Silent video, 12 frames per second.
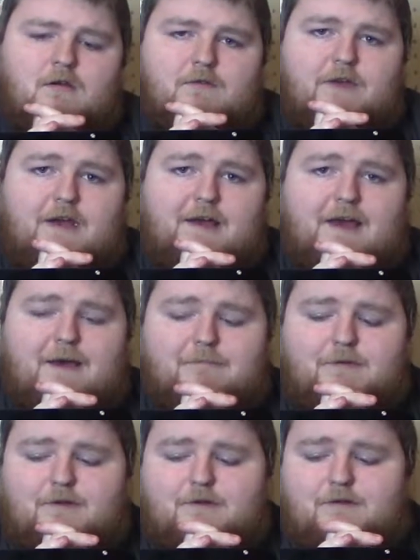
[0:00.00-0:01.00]
that
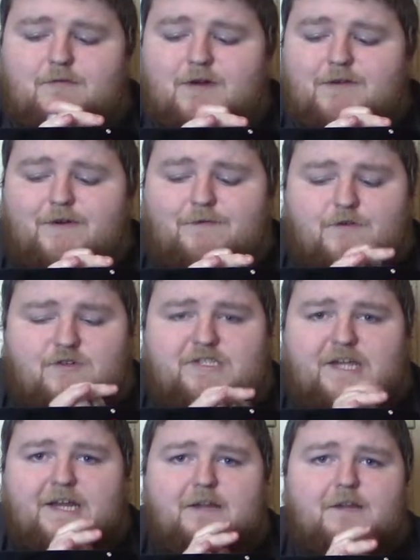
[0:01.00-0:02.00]
happened whenever I first
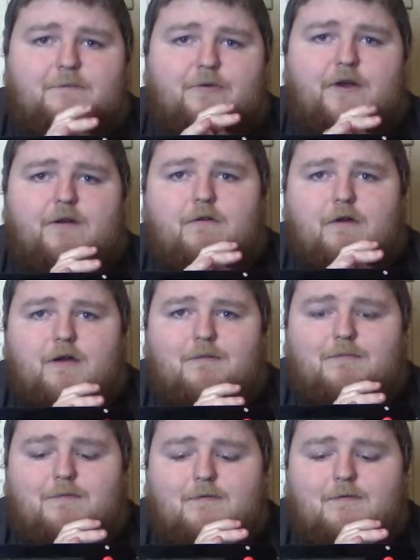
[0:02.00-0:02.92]
heated the printer up.